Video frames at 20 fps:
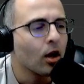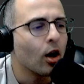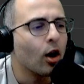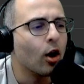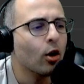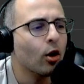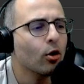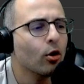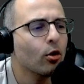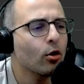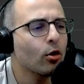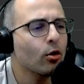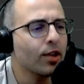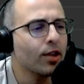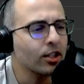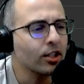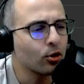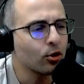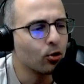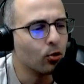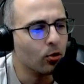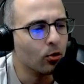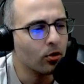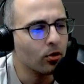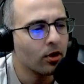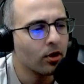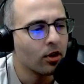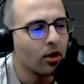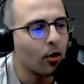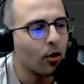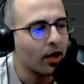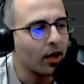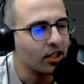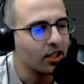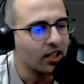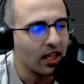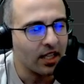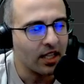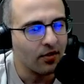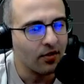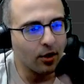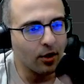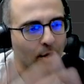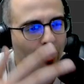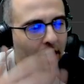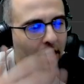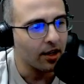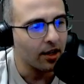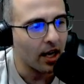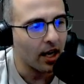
Oh, that's cool. Okay, see, I didn't even know that.